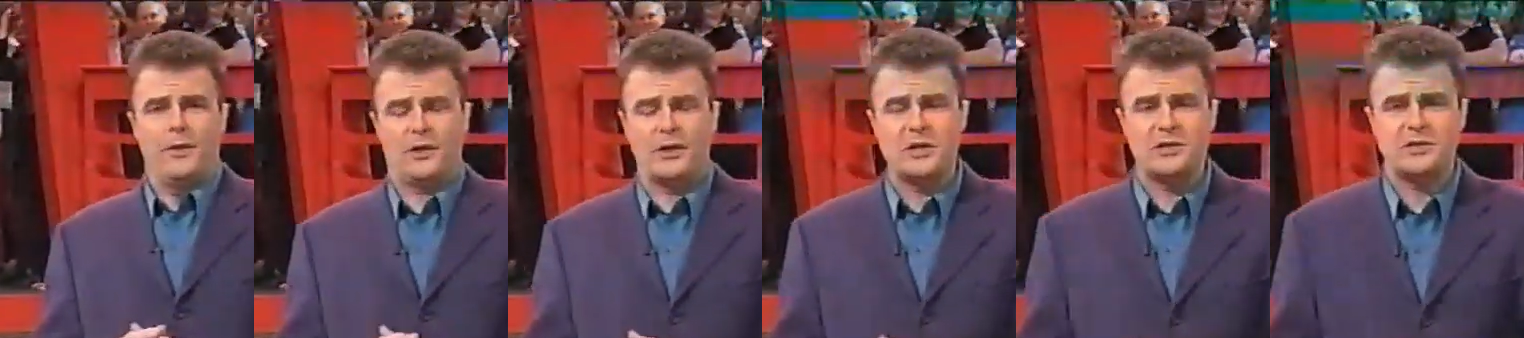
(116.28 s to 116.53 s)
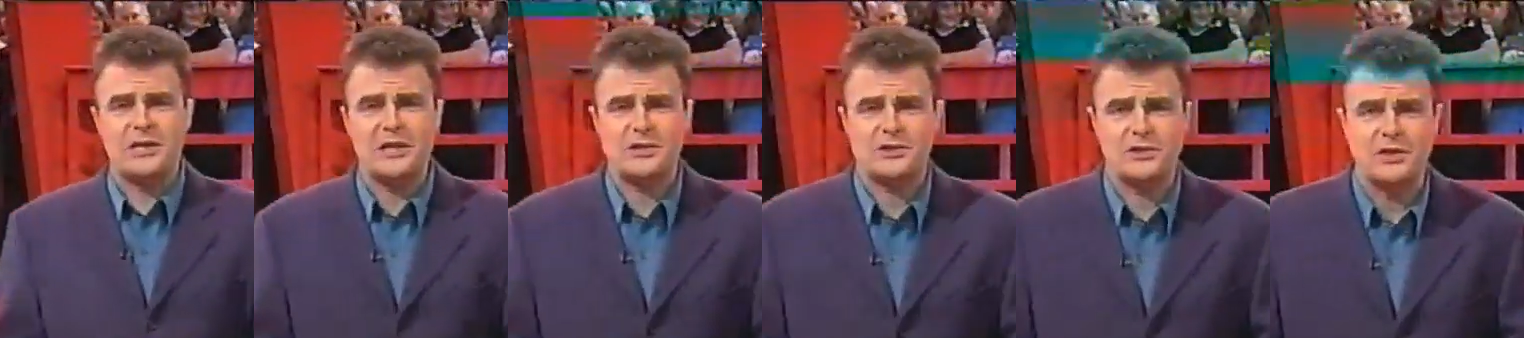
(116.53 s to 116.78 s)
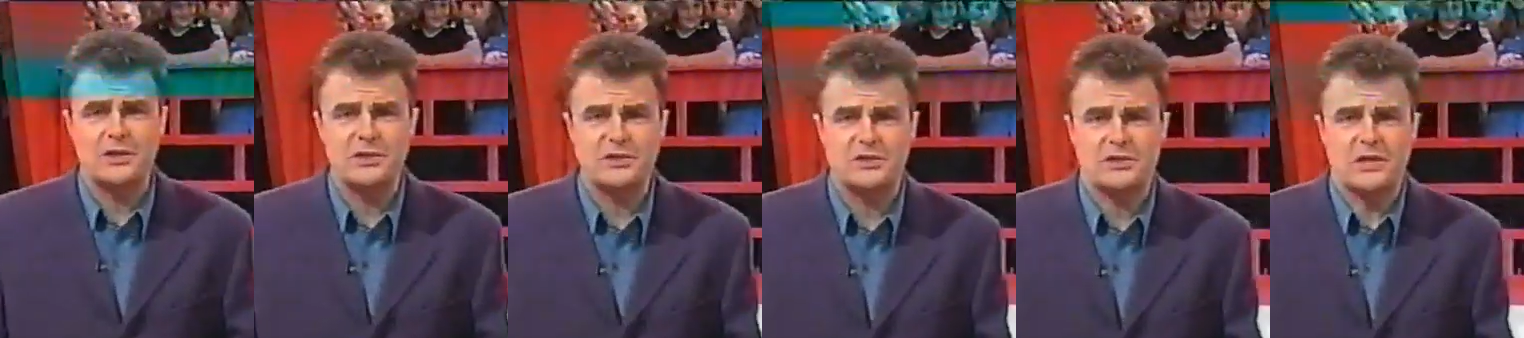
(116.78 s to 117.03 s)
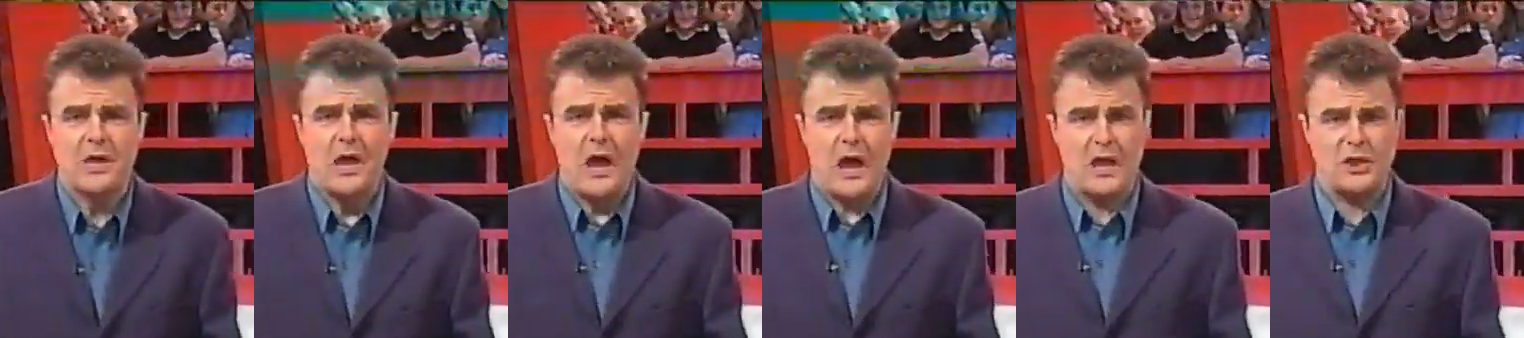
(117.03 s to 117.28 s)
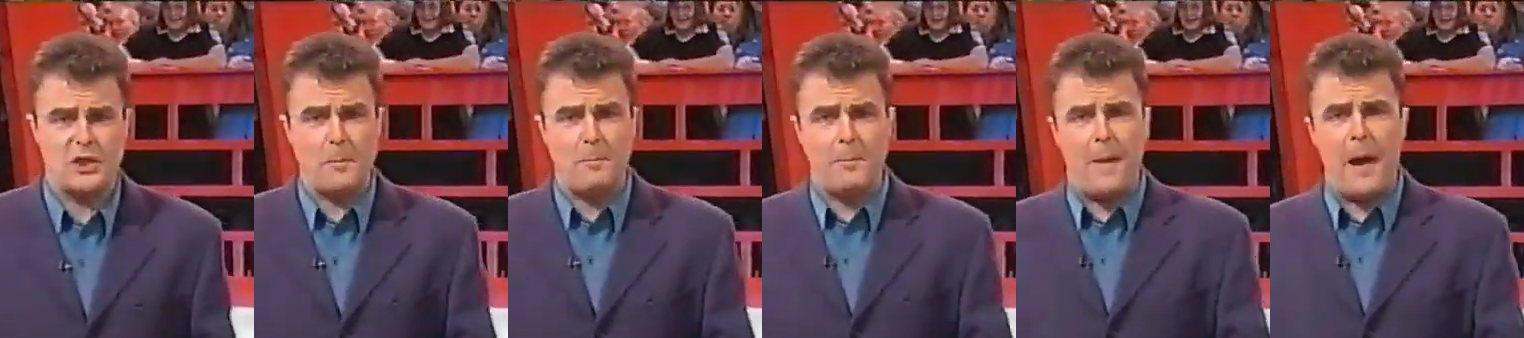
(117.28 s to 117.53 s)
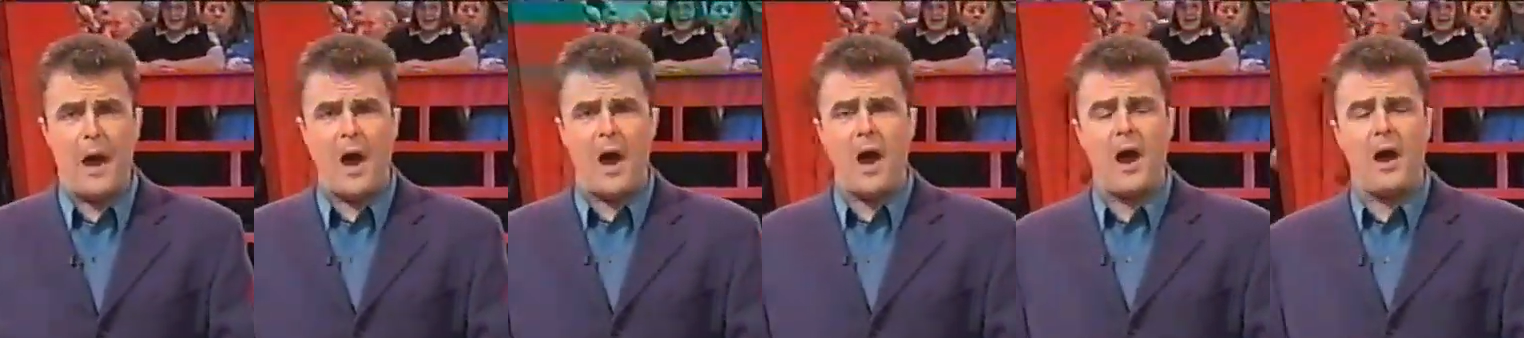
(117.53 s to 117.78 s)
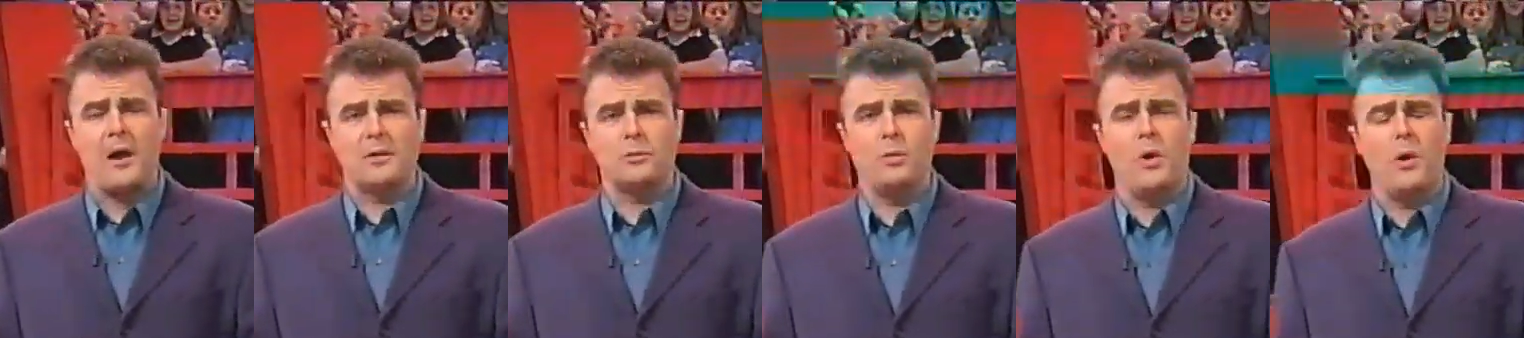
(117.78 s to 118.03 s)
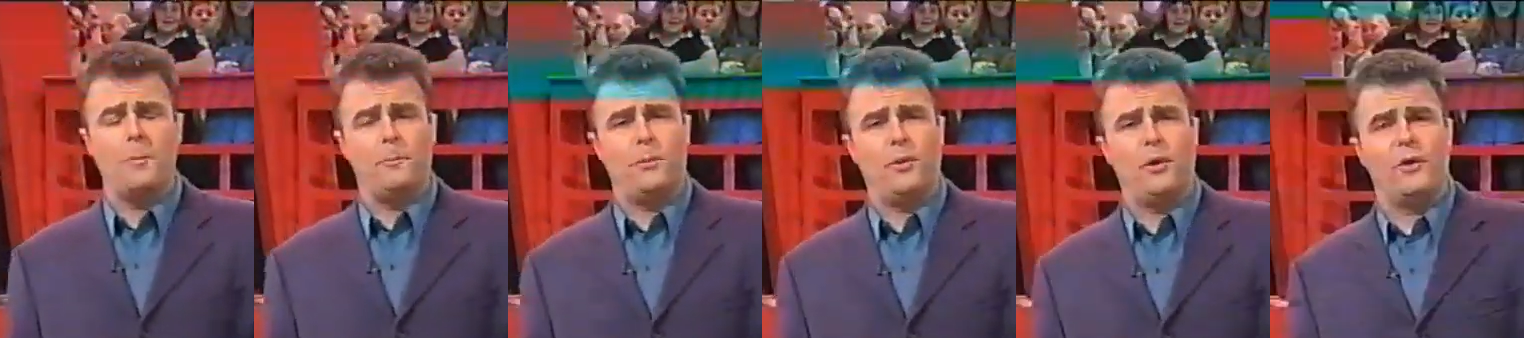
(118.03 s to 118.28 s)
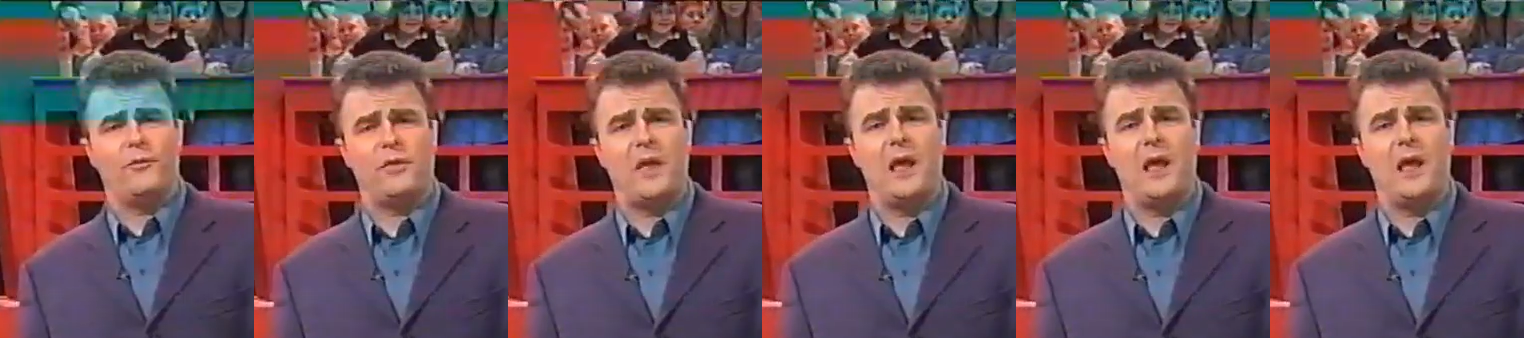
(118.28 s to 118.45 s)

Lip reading: contestants at the Bard won't put off